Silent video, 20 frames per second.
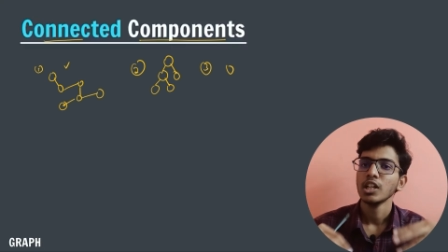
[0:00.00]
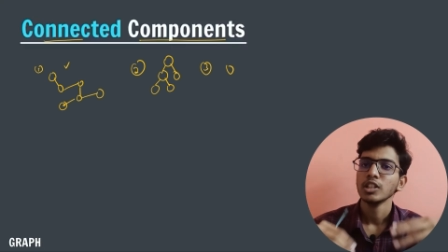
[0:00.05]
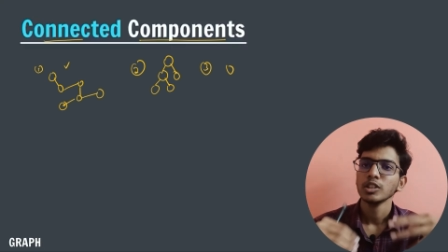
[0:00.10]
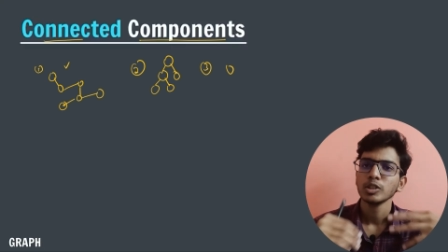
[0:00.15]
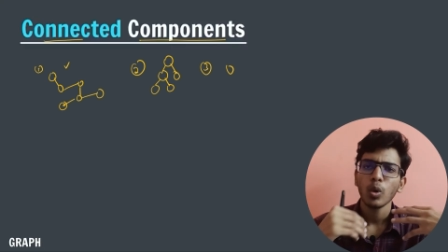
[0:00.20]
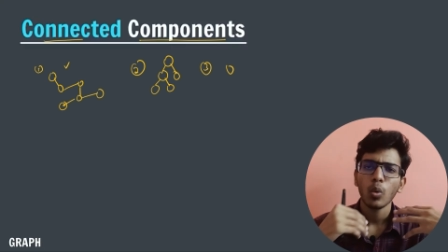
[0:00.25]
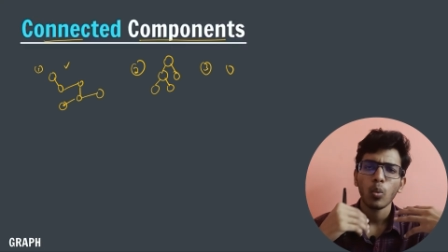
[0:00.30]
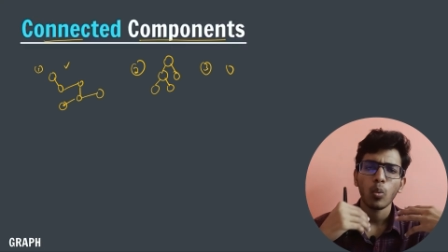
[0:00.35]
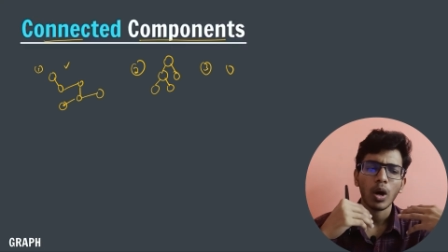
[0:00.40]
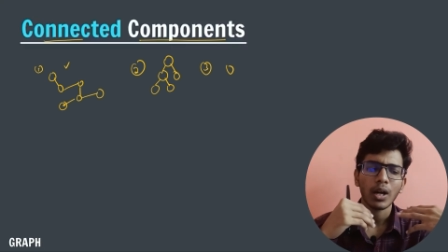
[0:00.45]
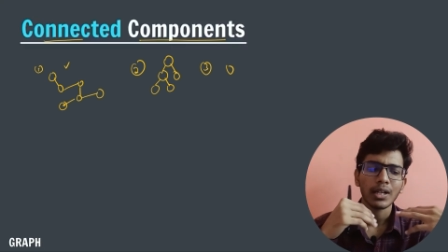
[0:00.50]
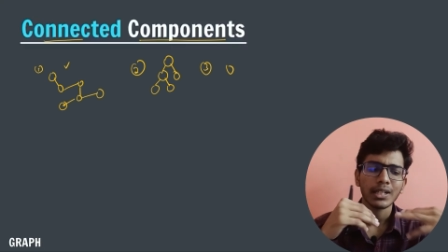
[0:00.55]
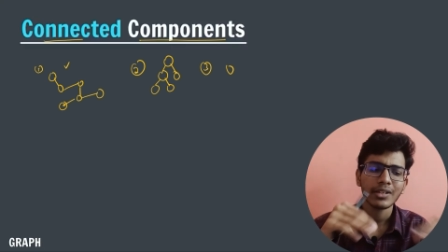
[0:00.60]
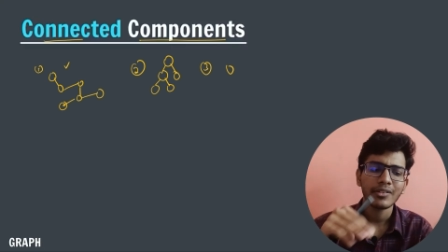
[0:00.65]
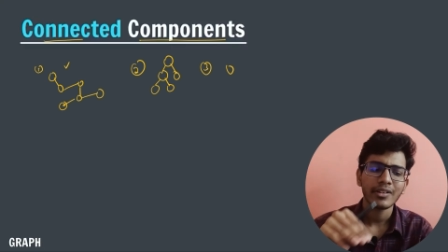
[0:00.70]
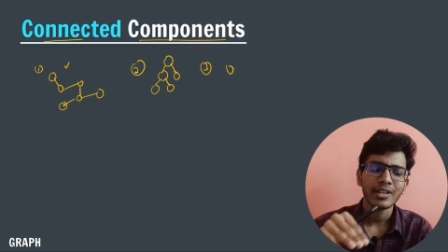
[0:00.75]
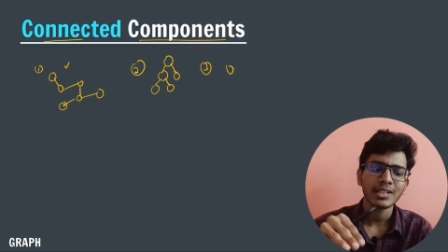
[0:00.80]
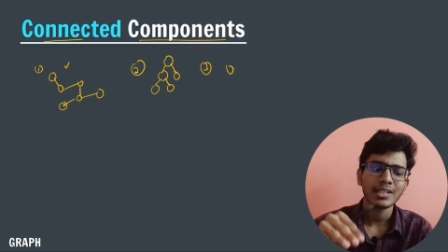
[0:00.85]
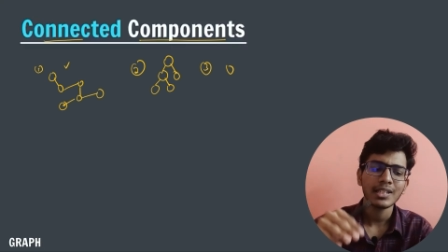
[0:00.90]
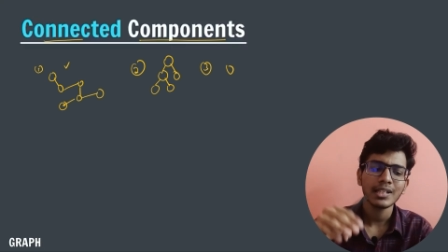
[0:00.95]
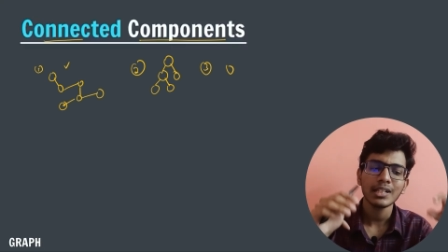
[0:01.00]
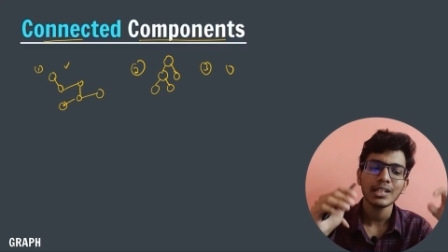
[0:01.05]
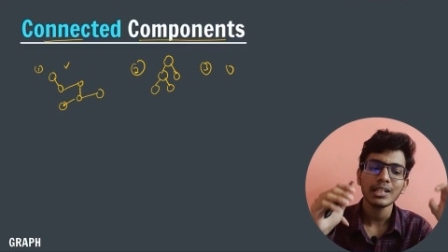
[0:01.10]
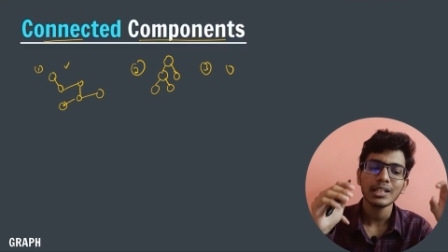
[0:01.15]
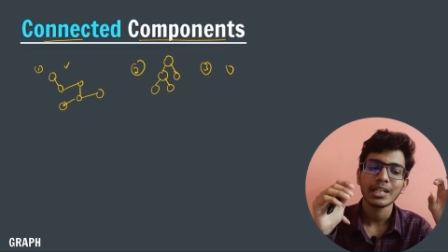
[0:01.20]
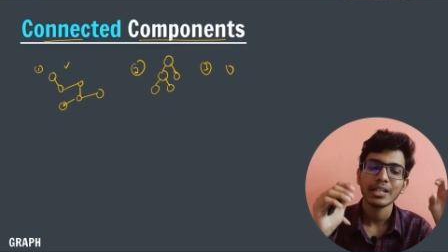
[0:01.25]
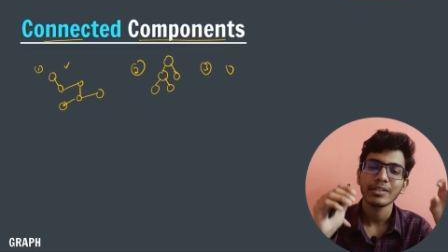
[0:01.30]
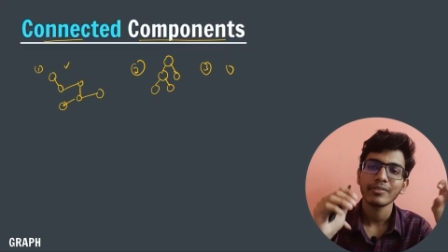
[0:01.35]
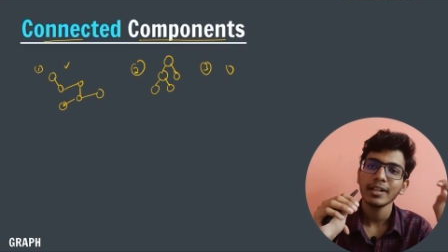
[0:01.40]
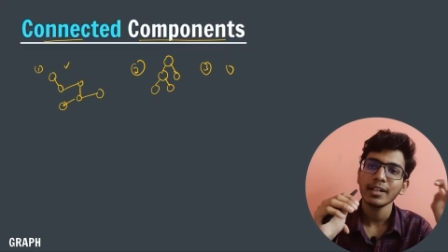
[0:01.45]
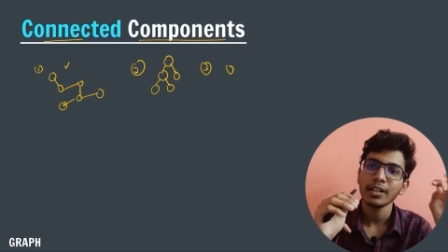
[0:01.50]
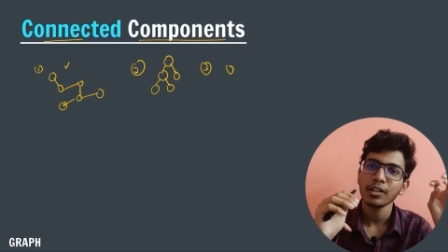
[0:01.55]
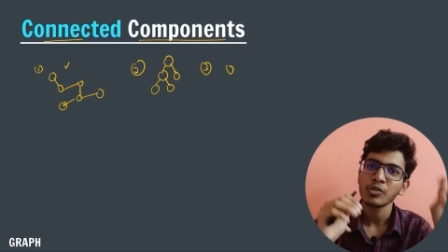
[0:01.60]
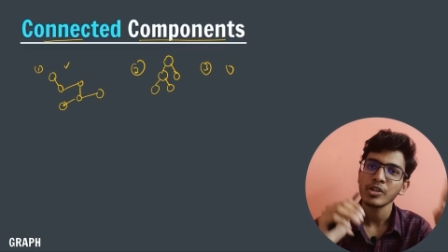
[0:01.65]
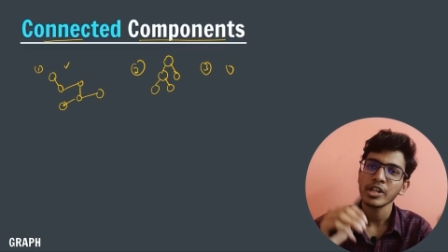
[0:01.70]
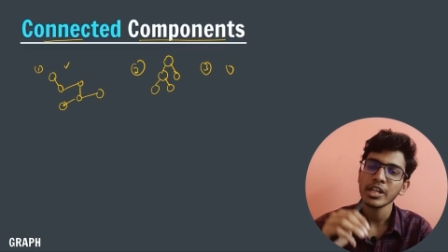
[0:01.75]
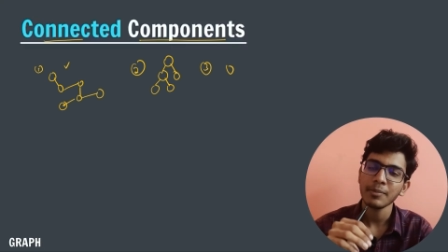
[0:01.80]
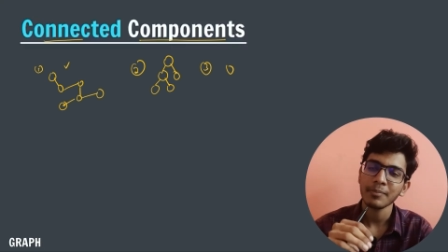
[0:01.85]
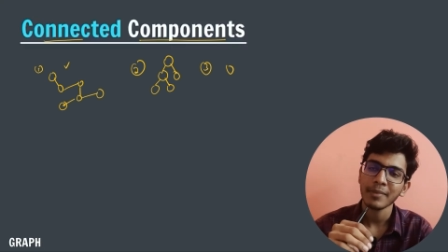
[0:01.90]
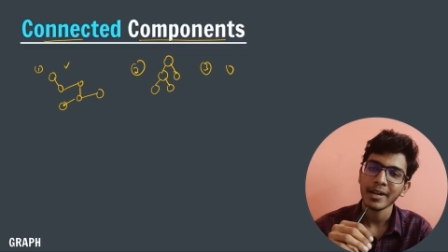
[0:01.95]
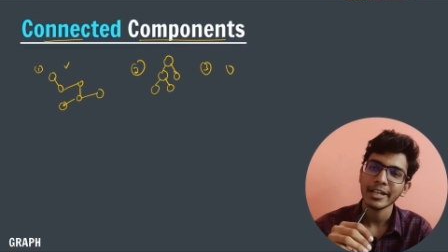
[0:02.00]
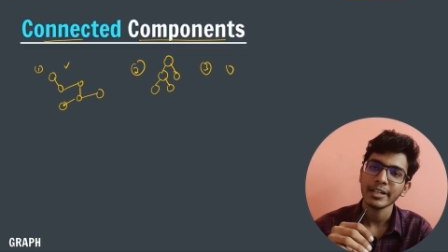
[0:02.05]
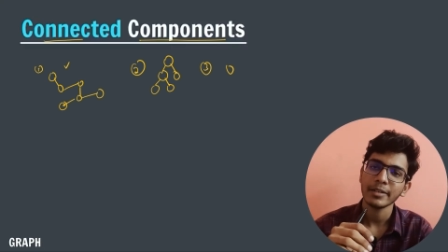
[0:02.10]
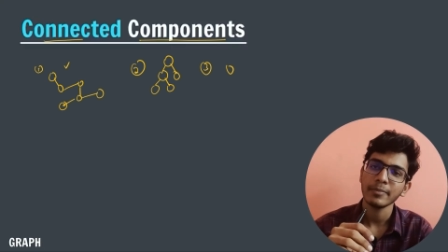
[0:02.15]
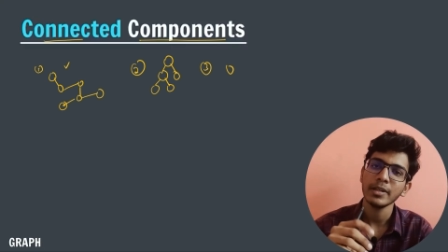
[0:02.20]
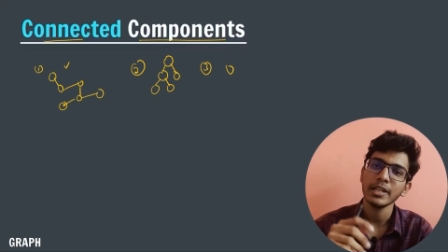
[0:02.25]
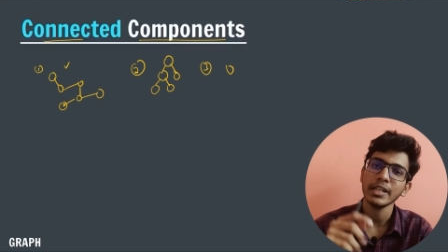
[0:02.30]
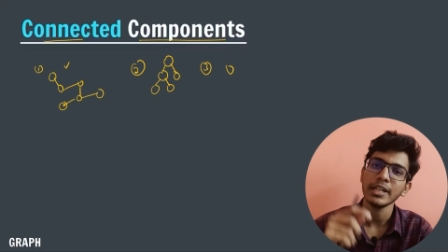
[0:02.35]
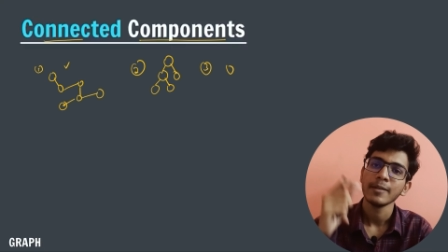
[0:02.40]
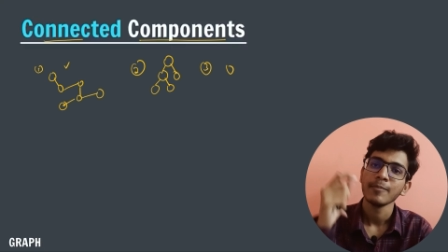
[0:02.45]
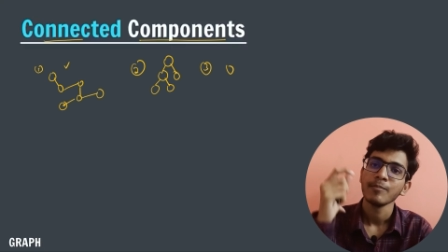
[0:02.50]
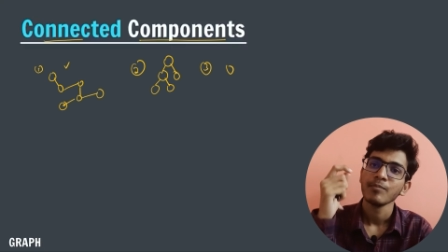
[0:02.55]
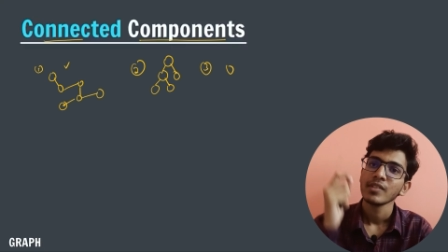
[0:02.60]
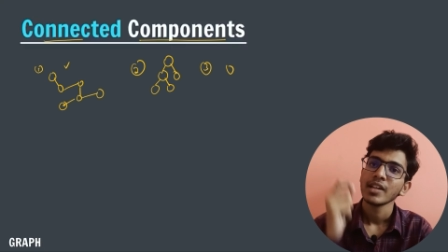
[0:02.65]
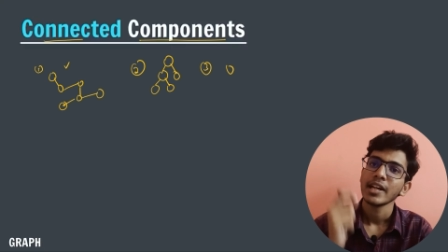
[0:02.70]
So whatever the given tree might be,